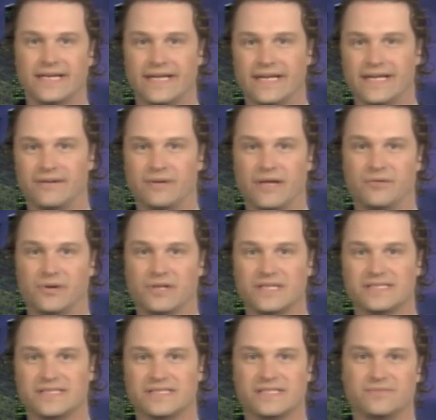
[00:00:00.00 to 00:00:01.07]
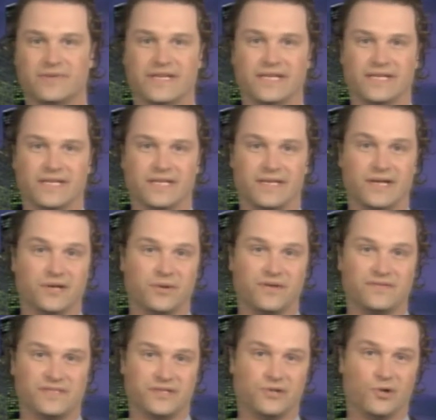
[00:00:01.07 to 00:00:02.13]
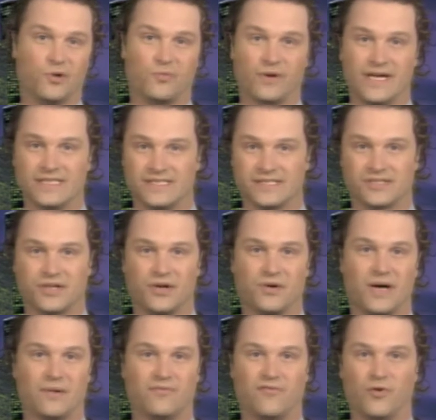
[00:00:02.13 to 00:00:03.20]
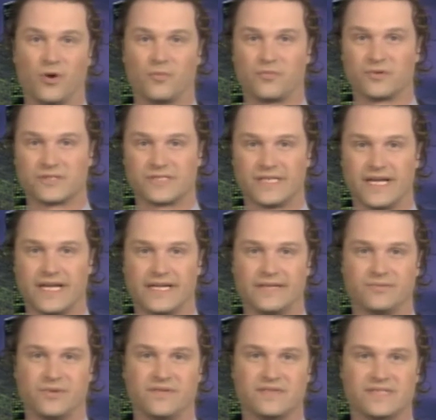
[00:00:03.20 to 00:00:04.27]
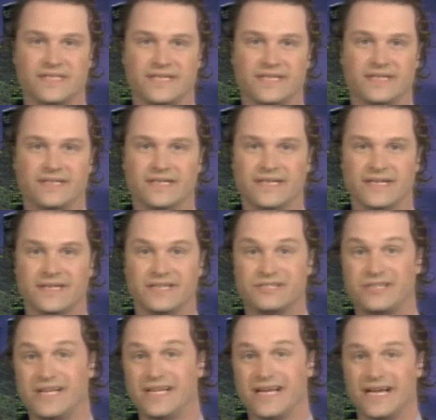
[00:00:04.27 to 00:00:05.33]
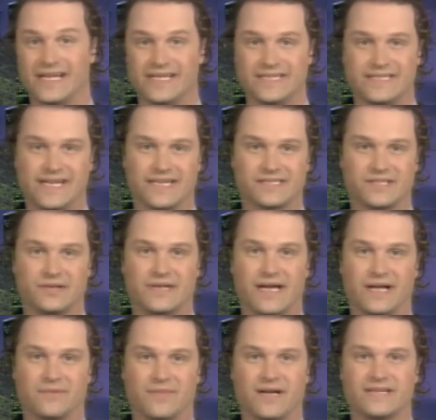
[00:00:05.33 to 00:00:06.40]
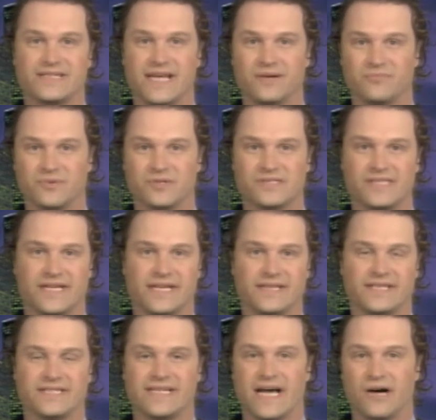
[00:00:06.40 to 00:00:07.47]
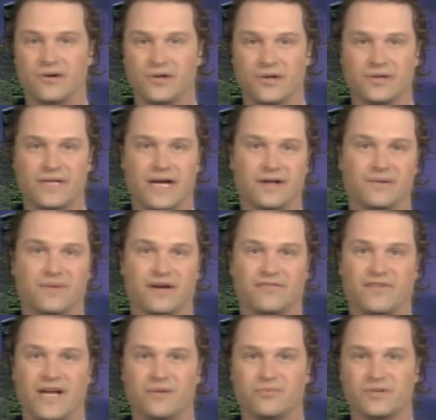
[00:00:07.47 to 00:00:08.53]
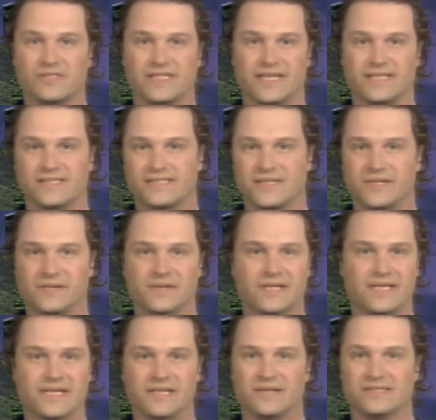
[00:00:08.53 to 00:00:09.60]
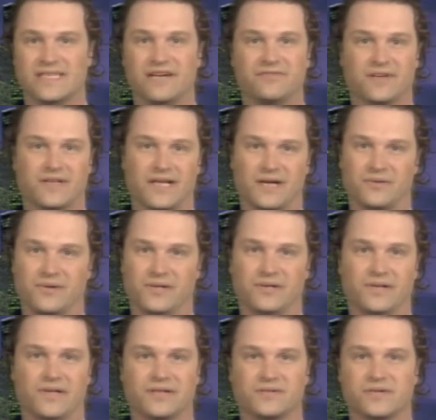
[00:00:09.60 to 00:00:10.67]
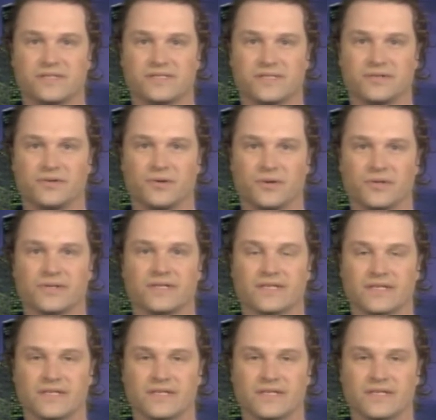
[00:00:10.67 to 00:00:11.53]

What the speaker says: And really since the beginning of the year, we've seen gold prices go up 4%. We've seen the Shanghai index go down about 10%, the Dow go down about 5%. So there's definitely a lot of renewed interest in gold.